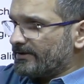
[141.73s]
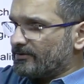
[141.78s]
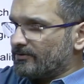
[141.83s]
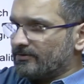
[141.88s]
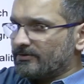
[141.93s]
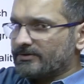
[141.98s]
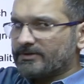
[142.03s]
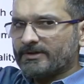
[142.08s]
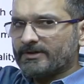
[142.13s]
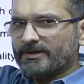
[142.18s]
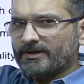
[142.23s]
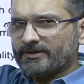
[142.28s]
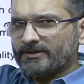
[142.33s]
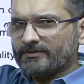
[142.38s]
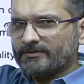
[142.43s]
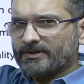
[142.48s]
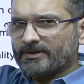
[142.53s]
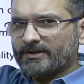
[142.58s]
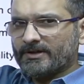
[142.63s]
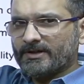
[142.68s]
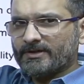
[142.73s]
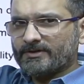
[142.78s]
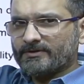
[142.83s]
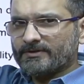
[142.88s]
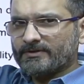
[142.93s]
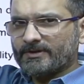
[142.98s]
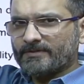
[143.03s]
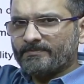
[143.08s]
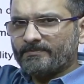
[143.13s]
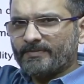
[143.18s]
go into
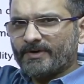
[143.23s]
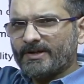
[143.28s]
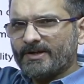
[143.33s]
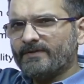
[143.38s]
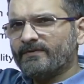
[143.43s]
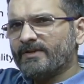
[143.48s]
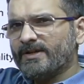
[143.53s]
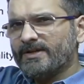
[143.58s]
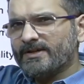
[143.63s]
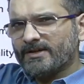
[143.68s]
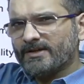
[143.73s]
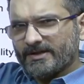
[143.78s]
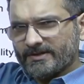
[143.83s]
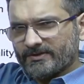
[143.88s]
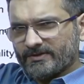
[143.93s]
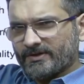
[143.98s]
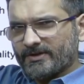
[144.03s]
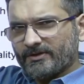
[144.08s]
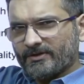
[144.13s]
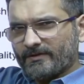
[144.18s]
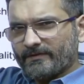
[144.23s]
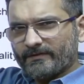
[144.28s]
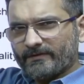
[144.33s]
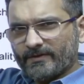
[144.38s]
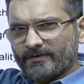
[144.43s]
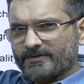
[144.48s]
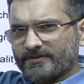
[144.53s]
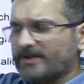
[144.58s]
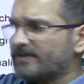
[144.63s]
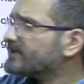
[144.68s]
the brief legal history of
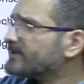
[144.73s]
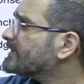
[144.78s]
such